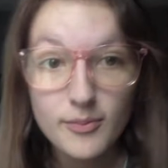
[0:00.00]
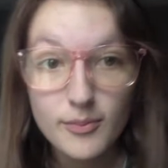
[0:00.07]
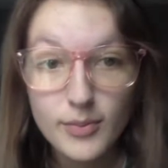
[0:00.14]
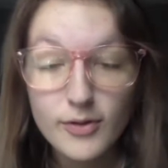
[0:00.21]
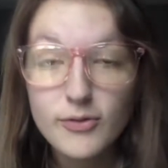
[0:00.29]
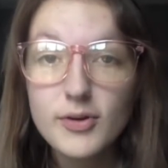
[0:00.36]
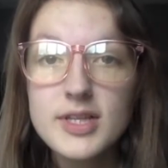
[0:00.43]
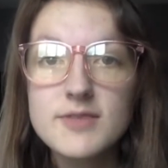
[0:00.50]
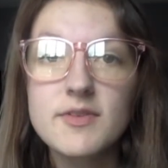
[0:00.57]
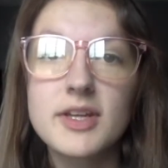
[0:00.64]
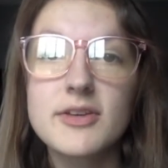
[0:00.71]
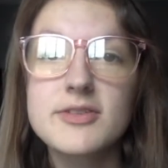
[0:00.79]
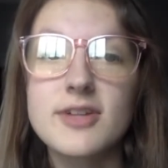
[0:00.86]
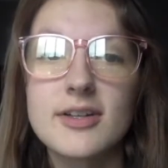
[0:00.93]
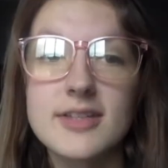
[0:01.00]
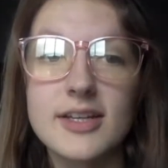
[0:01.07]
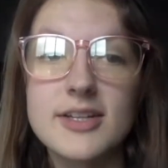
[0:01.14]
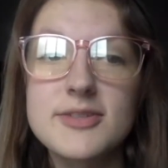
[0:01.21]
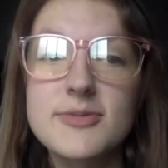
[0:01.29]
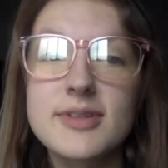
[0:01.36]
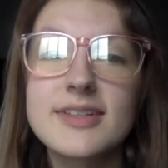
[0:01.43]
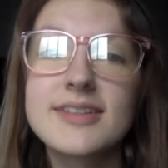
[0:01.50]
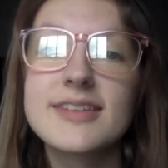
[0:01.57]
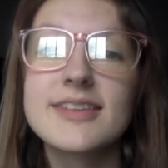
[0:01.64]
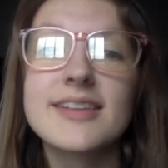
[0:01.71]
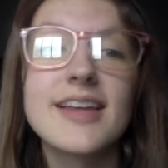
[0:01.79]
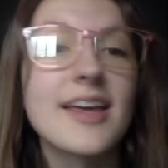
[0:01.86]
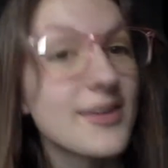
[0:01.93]
Before this video starts, I just want to
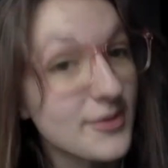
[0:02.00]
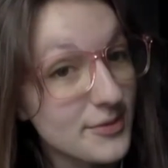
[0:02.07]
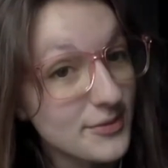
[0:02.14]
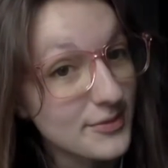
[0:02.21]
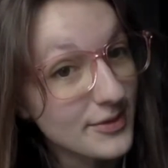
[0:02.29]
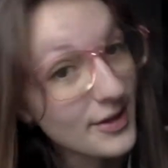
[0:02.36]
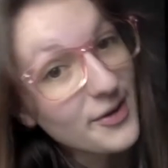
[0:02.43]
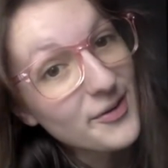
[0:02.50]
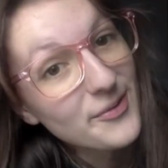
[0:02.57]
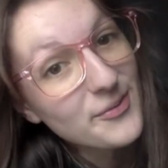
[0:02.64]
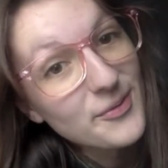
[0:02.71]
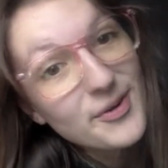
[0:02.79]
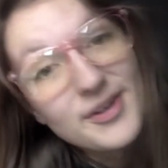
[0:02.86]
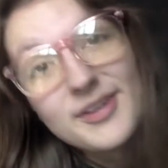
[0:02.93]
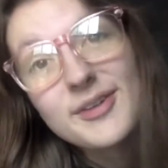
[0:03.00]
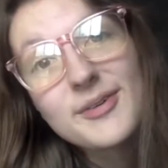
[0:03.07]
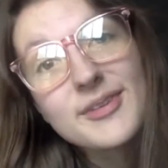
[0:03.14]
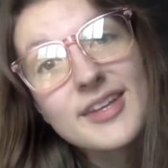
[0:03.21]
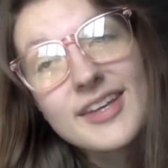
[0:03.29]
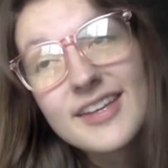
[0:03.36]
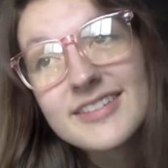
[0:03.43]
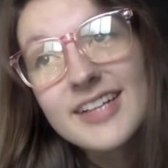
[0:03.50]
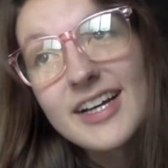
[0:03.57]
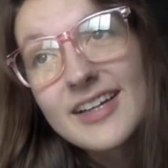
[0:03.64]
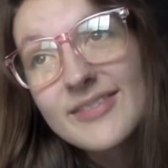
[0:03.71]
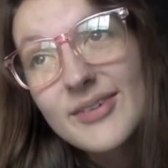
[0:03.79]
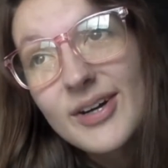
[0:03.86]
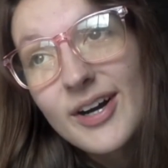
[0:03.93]
let you know, warn you, that it's kind
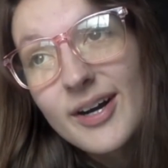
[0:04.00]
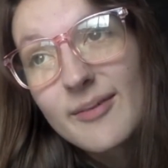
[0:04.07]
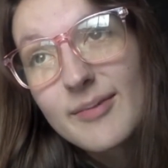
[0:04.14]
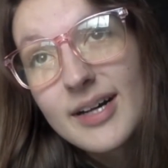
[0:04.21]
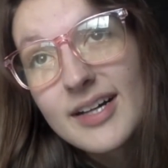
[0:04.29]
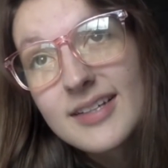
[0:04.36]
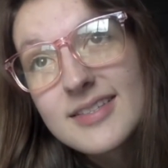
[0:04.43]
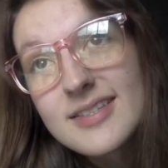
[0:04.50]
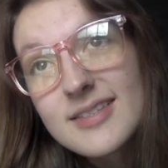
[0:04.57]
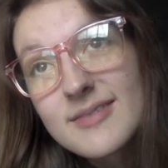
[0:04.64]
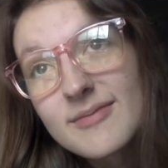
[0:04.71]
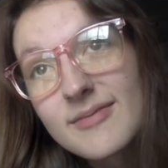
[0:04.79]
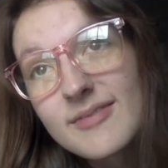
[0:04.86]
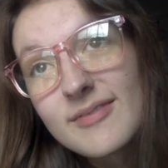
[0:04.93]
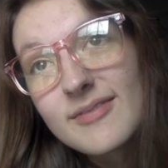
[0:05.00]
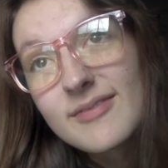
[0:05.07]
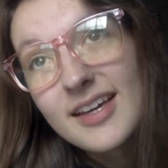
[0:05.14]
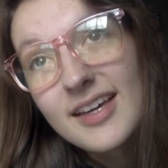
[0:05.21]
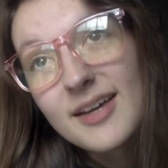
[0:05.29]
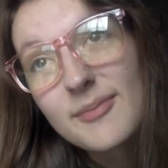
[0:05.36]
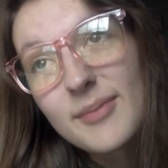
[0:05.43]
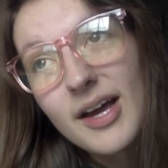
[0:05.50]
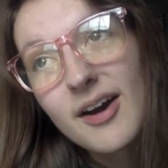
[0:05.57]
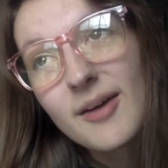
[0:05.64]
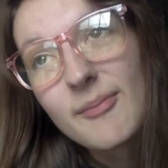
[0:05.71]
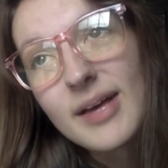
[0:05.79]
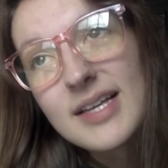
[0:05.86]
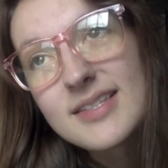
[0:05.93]
of a hot mess. Like, and by hot
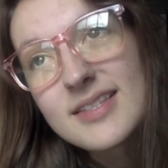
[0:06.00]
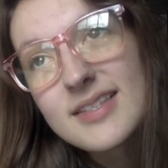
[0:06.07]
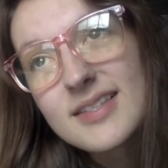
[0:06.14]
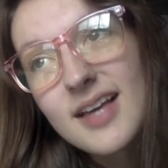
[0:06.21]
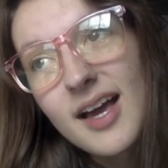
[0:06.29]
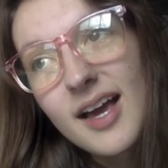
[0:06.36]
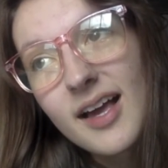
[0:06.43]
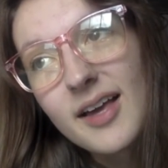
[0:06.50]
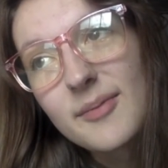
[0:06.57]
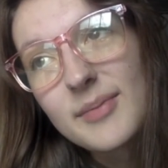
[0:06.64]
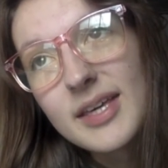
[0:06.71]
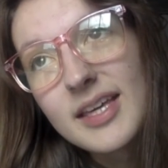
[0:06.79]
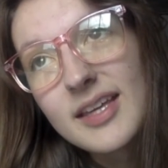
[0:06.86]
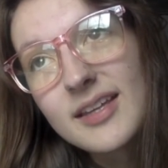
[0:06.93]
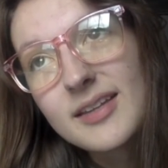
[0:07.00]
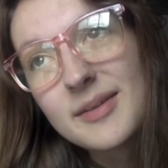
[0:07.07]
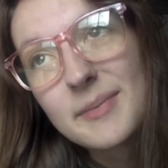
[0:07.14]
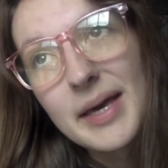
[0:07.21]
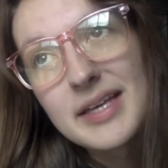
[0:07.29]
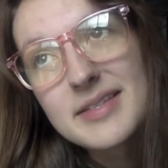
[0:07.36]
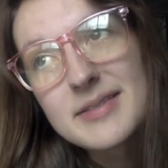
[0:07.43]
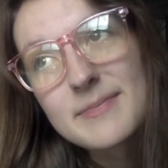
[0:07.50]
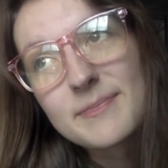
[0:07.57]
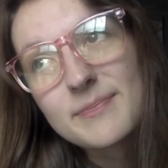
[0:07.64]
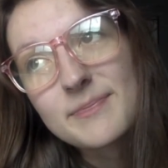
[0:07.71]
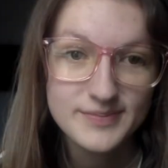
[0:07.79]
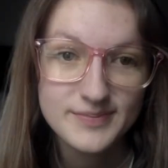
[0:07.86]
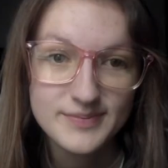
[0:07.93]
mess, I mean mess.
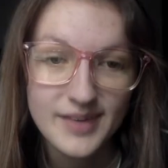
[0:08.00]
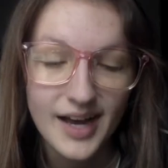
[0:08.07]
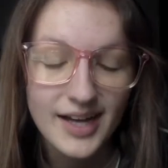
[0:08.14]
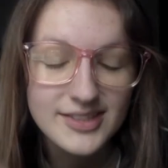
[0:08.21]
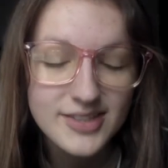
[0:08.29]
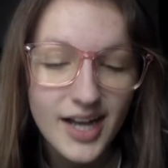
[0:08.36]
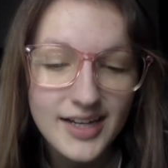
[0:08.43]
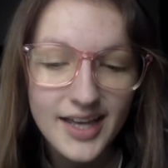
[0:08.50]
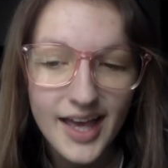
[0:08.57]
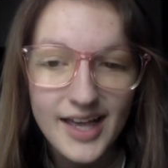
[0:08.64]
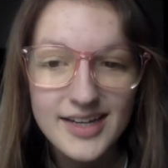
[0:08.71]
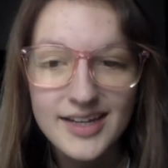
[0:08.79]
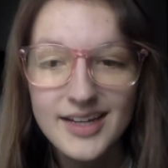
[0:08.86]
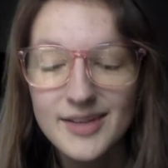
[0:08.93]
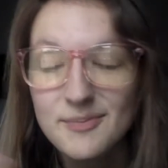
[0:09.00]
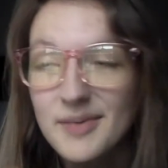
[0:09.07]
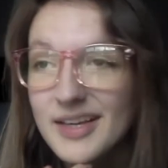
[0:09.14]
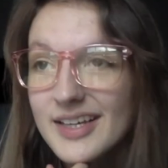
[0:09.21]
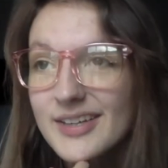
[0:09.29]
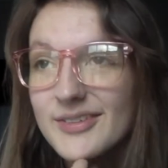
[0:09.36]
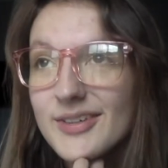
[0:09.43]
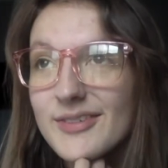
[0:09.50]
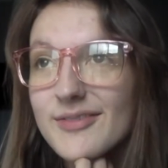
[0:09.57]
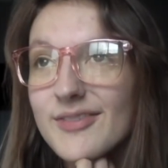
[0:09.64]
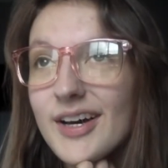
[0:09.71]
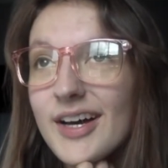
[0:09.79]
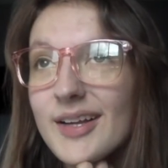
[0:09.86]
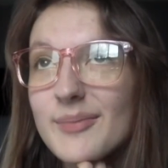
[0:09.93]
I tried to edit it and make it look
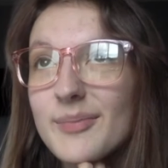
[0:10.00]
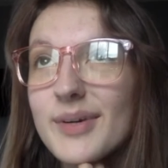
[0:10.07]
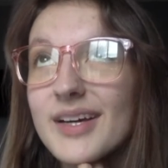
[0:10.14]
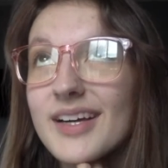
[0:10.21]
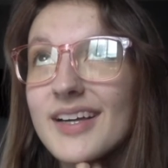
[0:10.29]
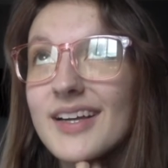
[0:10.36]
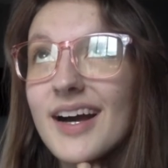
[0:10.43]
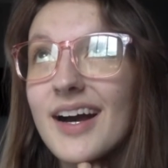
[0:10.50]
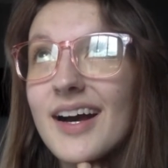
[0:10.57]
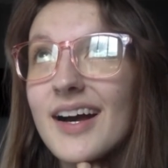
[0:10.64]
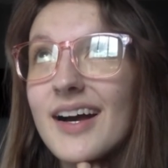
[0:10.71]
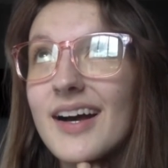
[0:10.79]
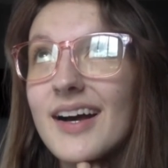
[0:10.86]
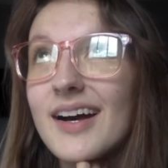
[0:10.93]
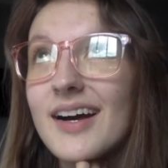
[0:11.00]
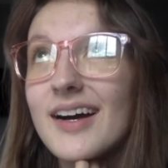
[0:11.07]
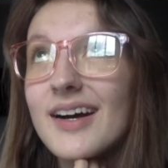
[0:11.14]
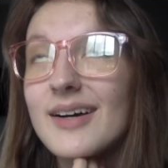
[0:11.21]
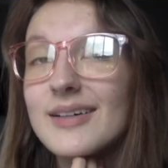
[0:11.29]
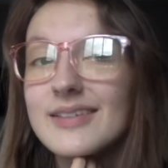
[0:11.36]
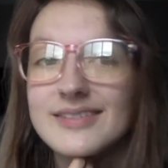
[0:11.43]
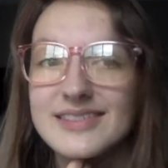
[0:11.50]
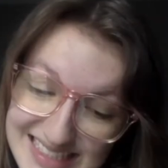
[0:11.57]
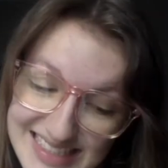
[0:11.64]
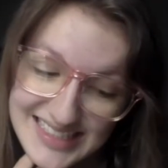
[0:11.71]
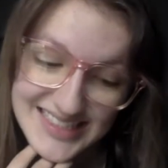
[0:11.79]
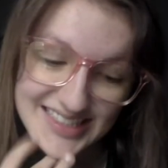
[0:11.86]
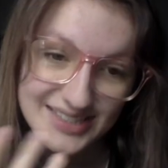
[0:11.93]
fun, but, uh,
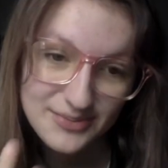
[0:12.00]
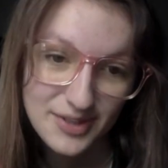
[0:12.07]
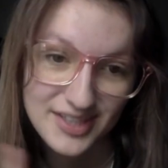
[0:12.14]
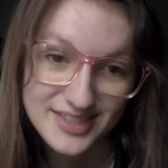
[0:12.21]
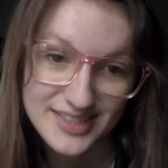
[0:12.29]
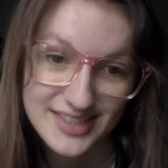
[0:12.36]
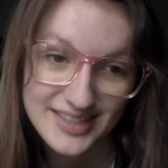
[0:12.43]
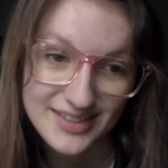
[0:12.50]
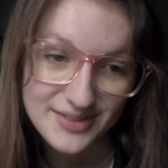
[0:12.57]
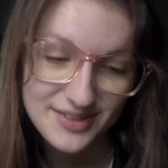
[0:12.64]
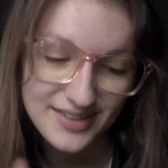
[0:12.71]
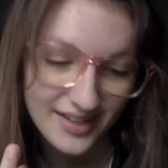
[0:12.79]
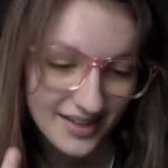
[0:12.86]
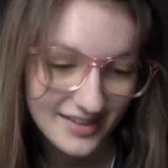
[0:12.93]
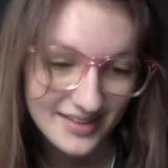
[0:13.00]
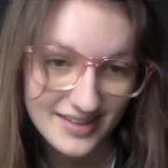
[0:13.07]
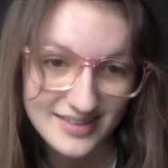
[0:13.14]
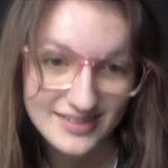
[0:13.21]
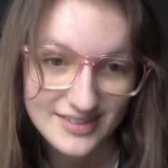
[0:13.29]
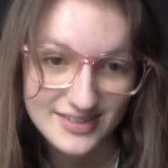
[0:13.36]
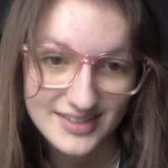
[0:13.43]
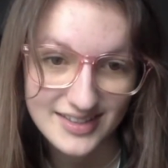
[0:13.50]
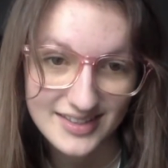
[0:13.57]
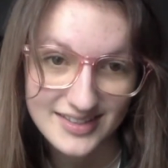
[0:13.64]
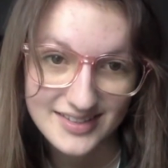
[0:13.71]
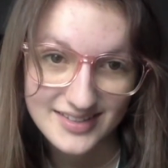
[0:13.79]
just watch it, or not, I understand.